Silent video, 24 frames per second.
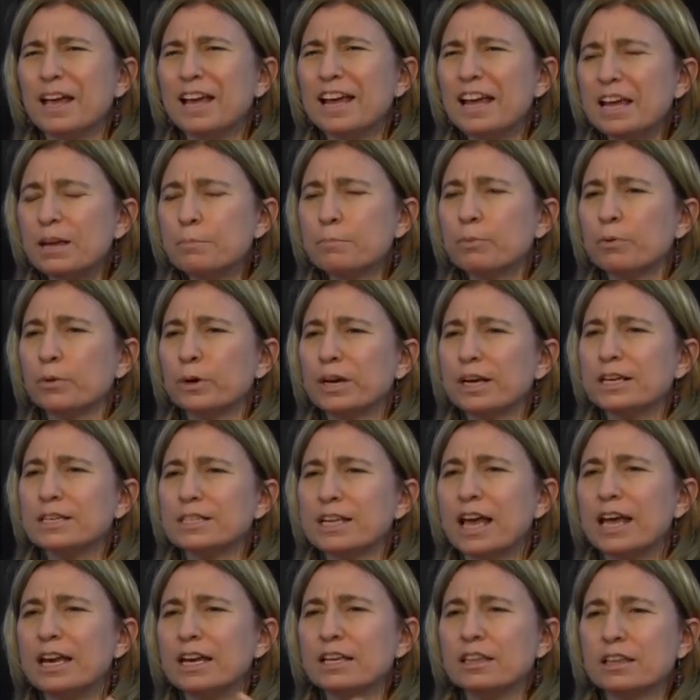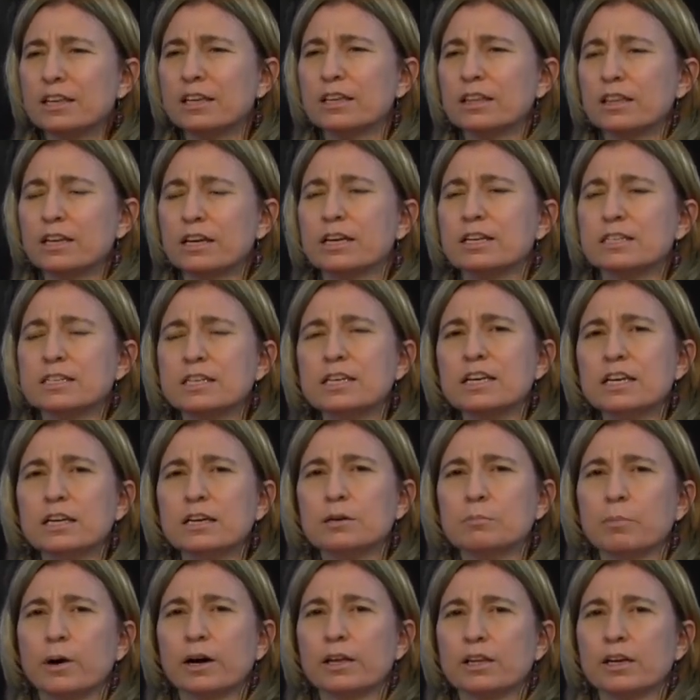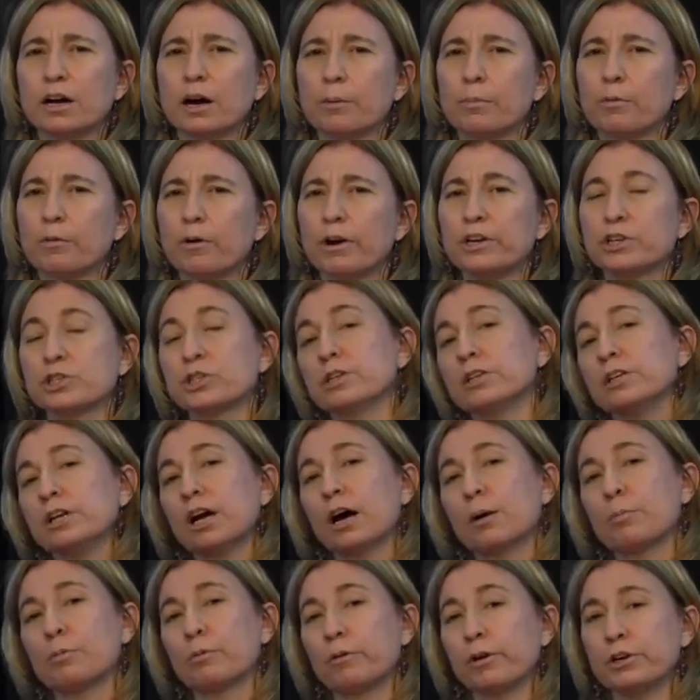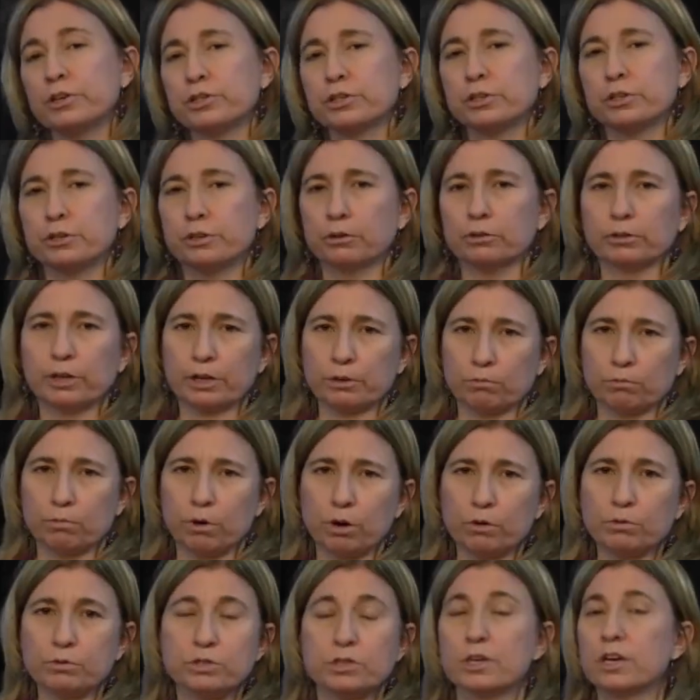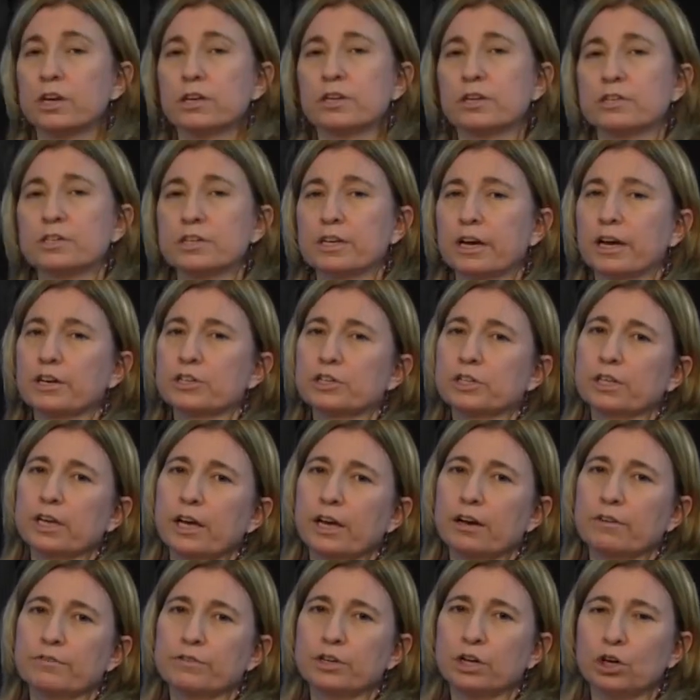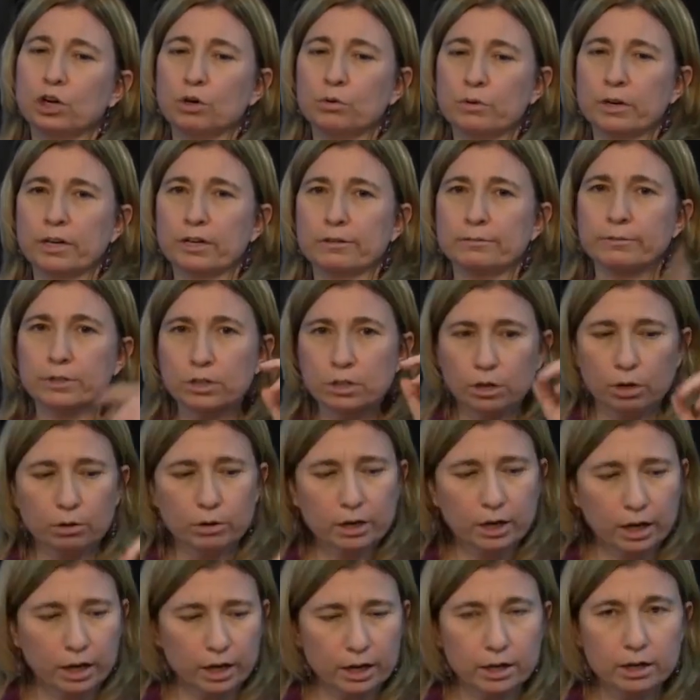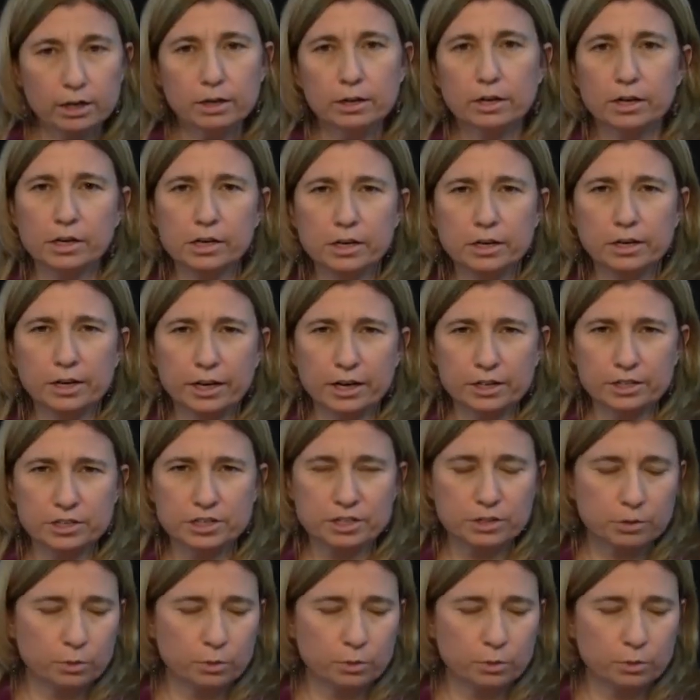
input is anything that is needed by the operation. The operation, like roads, doesn't actually have to own it. Okay, next